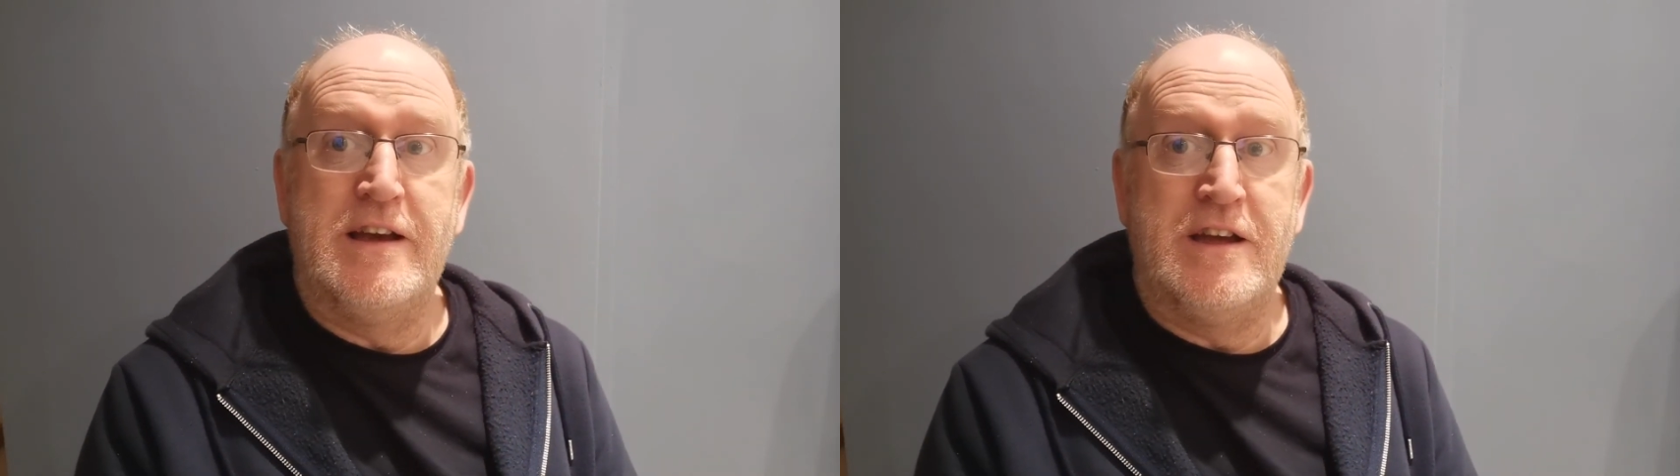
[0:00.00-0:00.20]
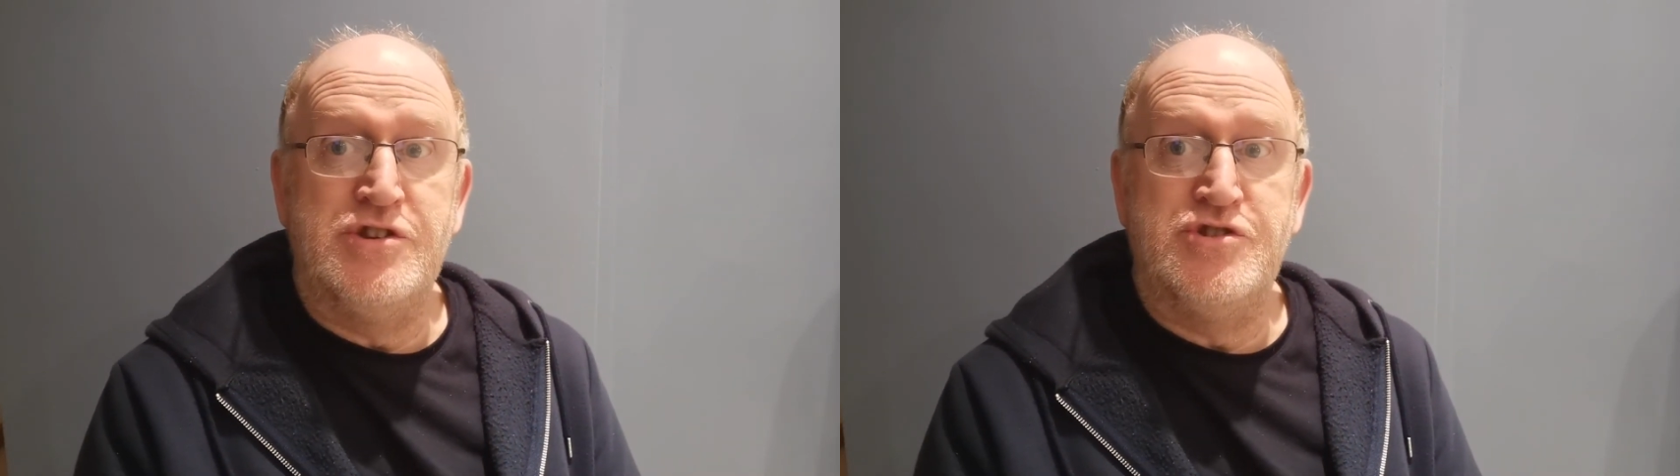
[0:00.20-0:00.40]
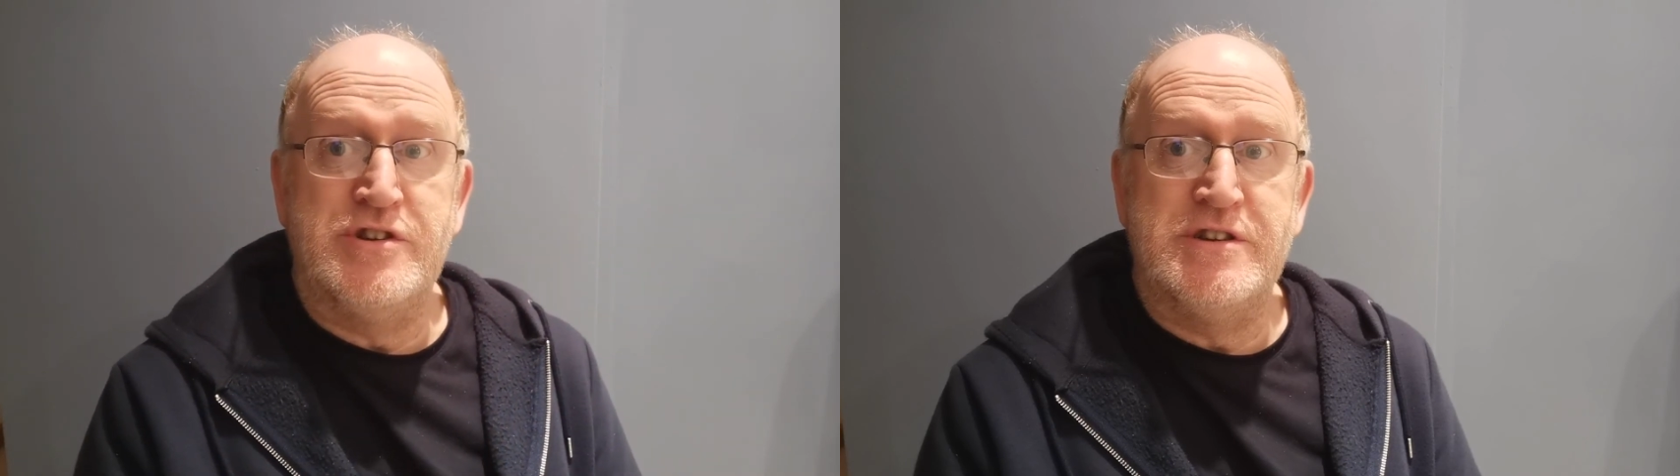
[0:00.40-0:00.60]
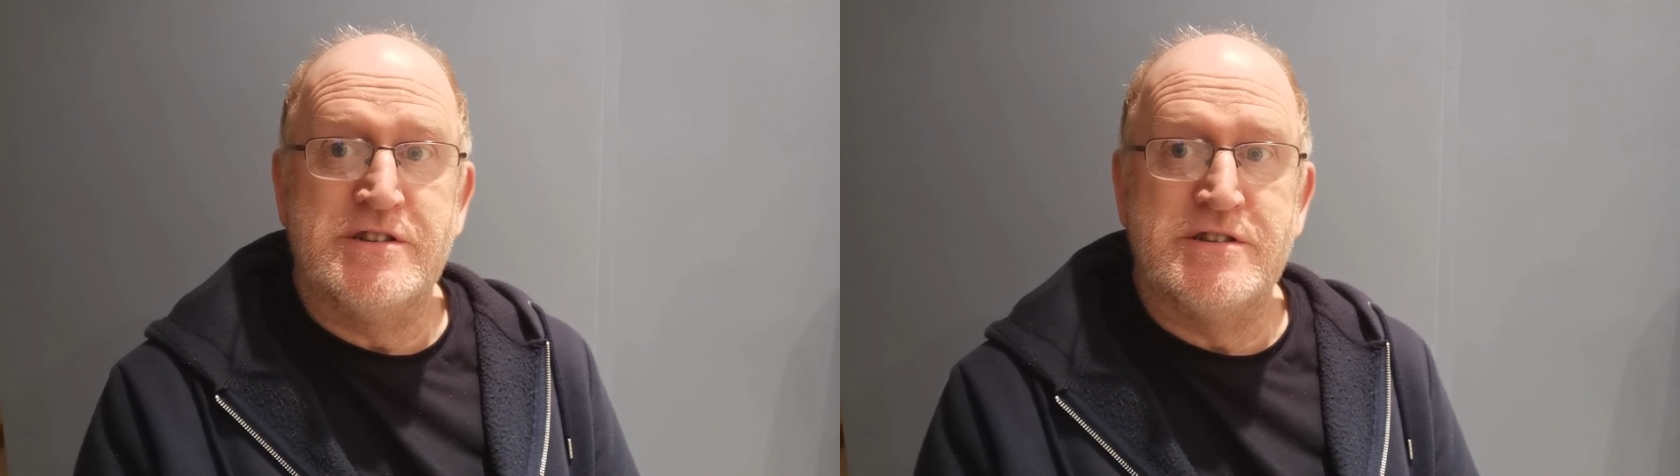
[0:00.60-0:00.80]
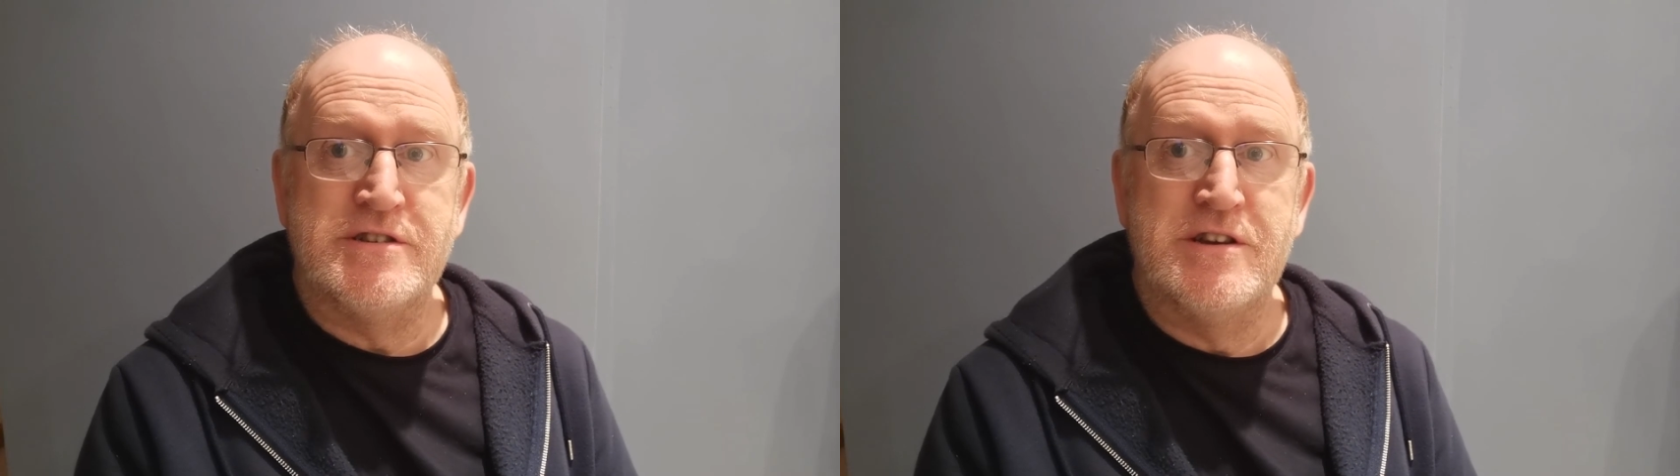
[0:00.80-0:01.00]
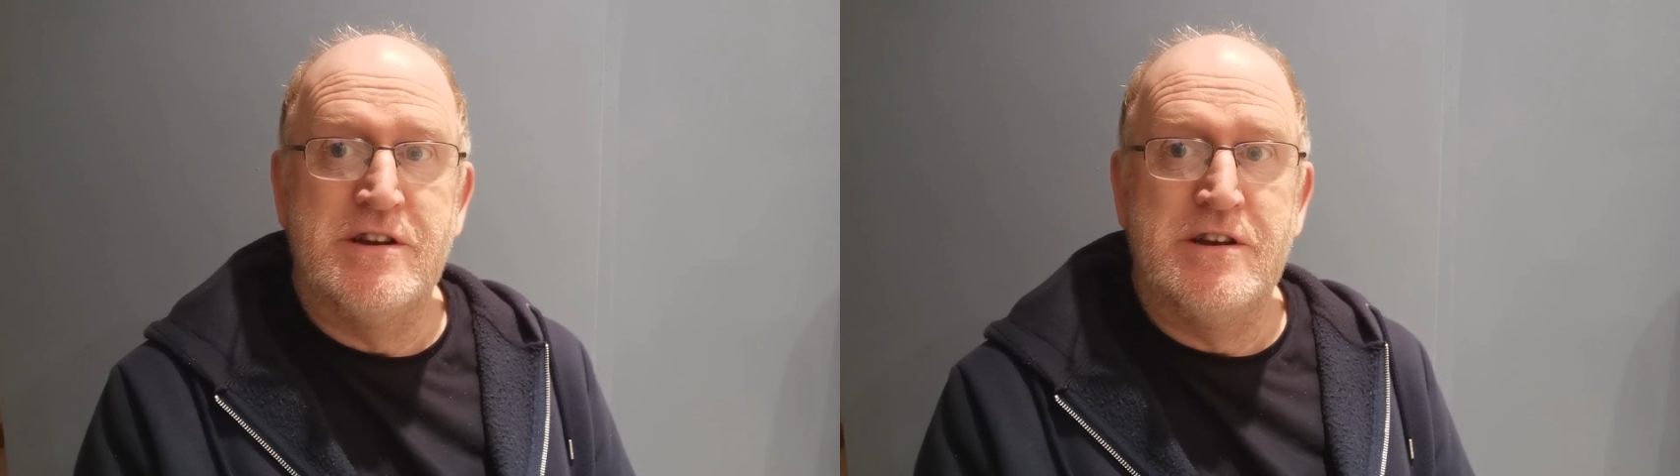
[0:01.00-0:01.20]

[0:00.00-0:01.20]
in Jesus.